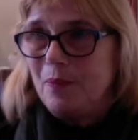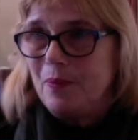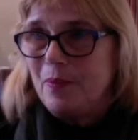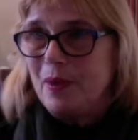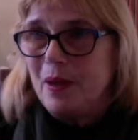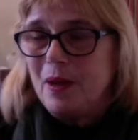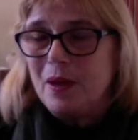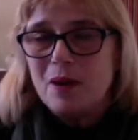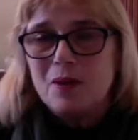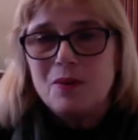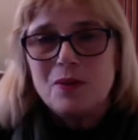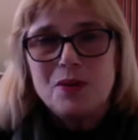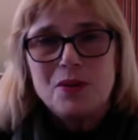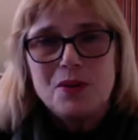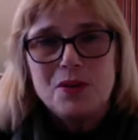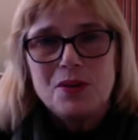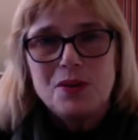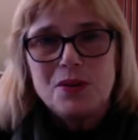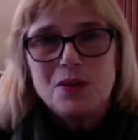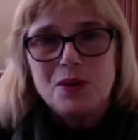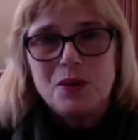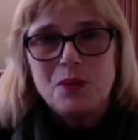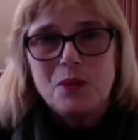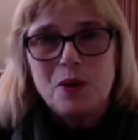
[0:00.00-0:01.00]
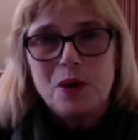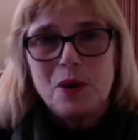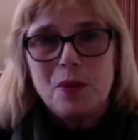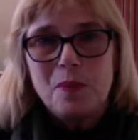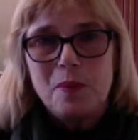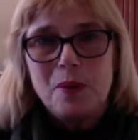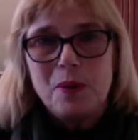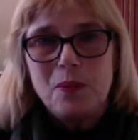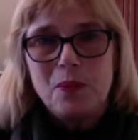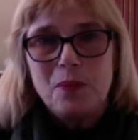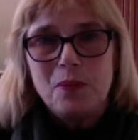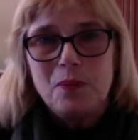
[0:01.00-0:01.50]
you know, just you want
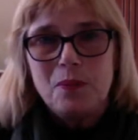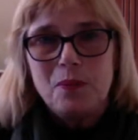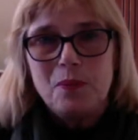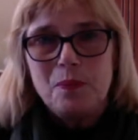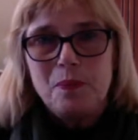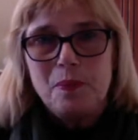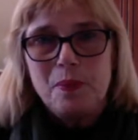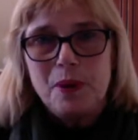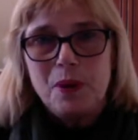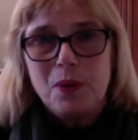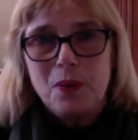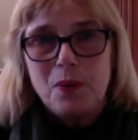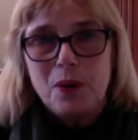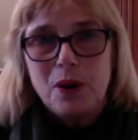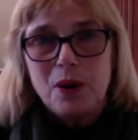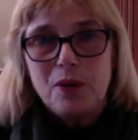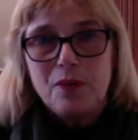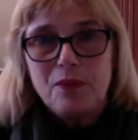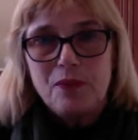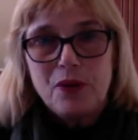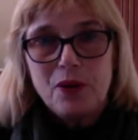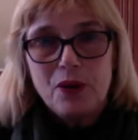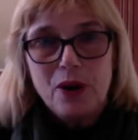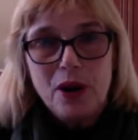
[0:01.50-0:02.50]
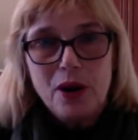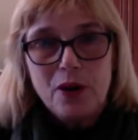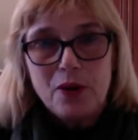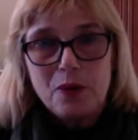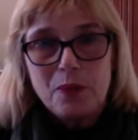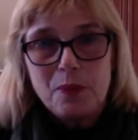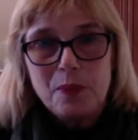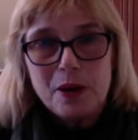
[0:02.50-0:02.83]
to be aware of your health,